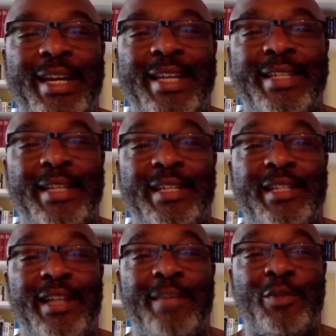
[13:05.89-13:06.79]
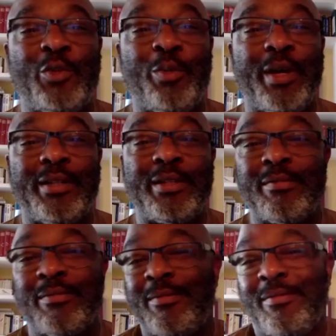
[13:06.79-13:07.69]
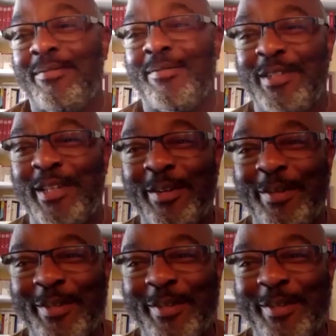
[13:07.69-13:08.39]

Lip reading: He said he just loves shorebirds. So,